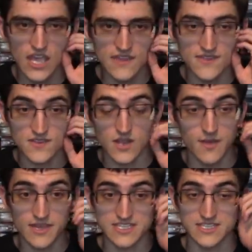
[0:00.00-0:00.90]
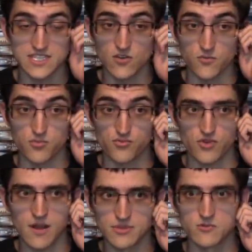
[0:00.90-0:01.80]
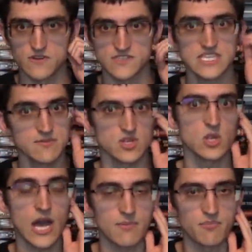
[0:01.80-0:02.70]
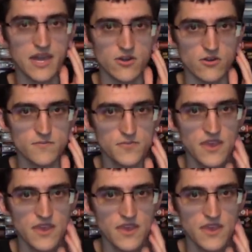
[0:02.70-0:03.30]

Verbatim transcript: then the climax itself probably would have seemed a lot better.